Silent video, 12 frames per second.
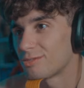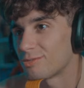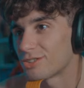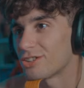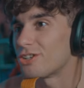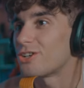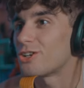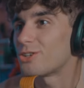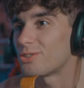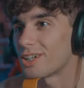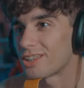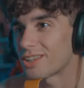But then her
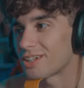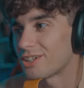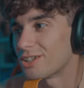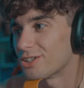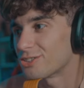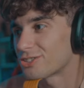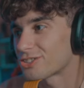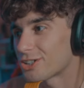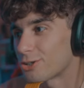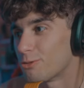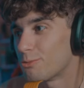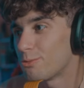right there, I was just
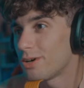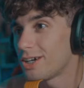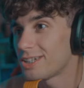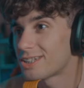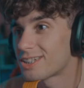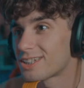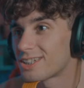like, what?